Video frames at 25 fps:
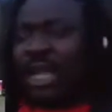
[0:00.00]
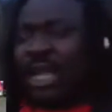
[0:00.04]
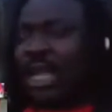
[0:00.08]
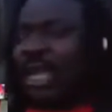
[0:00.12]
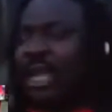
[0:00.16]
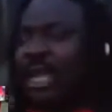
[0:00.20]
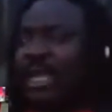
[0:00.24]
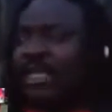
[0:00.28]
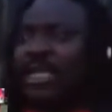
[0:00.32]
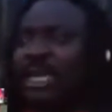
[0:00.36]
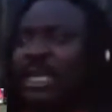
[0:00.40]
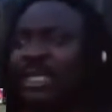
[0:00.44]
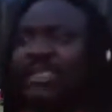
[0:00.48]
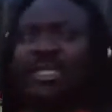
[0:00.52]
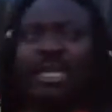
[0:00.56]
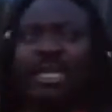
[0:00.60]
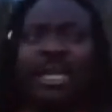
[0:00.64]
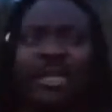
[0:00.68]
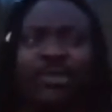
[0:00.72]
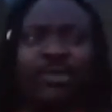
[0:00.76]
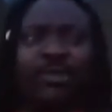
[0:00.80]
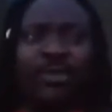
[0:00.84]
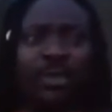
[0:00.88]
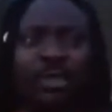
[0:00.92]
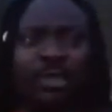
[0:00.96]
and they tell
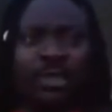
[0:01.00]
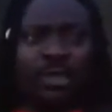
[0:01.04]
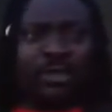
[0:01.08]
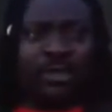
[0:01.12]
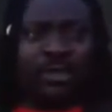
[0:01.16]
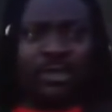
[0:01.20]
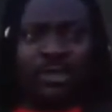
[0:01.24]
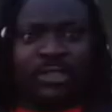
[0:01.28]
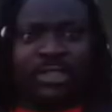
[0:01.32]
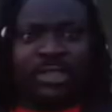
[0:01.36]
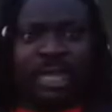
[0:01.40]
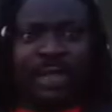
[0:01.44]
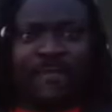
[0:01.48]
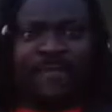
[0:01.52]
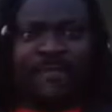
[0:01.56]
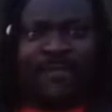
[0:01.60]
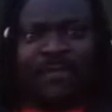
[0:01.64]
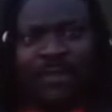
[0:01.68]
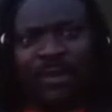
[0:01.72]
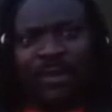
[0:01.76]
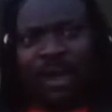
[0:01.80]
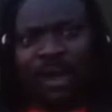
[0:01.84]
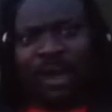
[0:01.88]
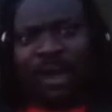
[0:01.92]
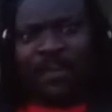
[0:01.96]
you Holy Ghost have
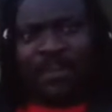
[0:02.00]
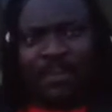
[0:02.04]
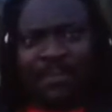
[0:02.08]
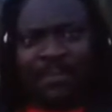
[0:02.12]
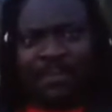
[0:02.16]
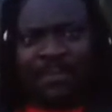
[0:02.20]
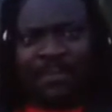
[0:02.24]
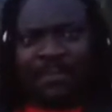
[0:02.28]
come.